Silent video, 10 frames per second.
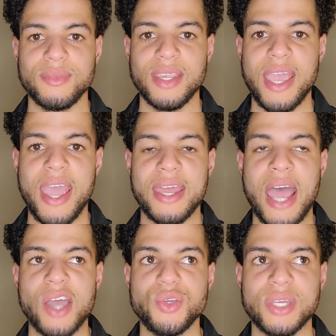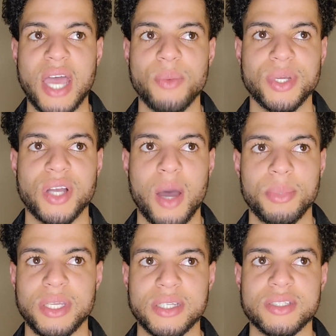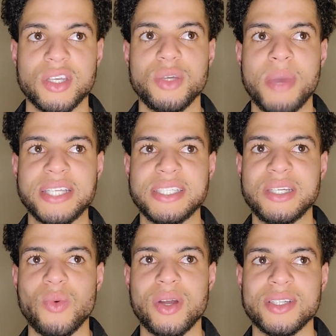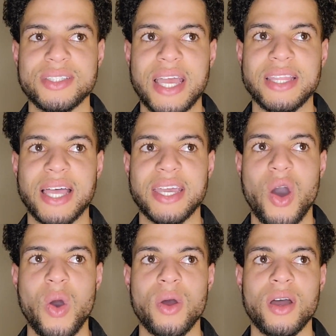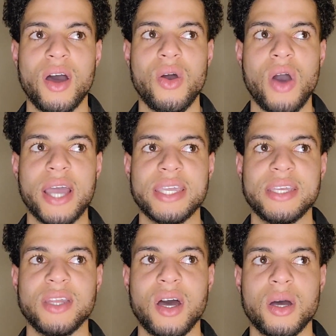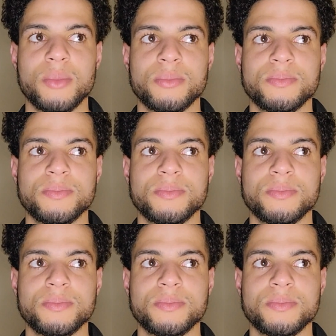and how you can help their company. So you basically want to say like, "Oh, oh, I can um,